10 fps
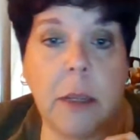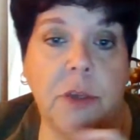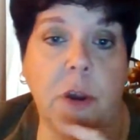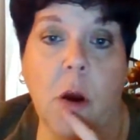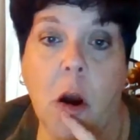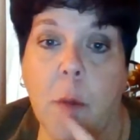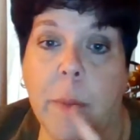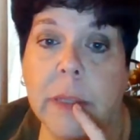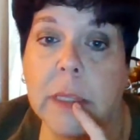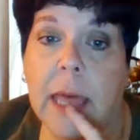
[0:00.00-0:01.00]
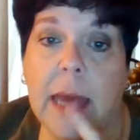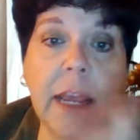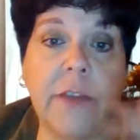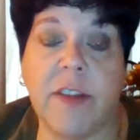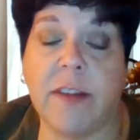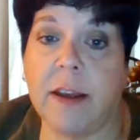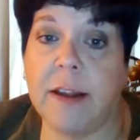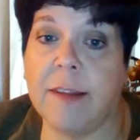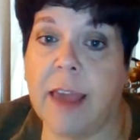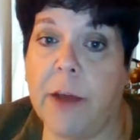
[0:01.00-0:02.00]
there are plenty of
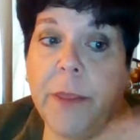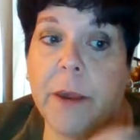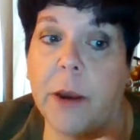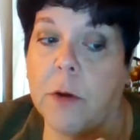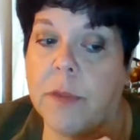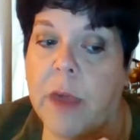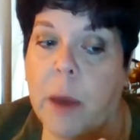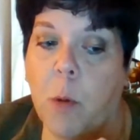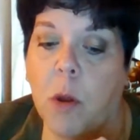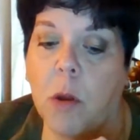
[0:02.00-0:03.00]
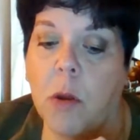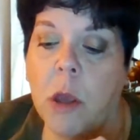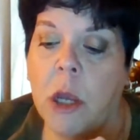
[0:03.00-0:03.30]
sites out there that will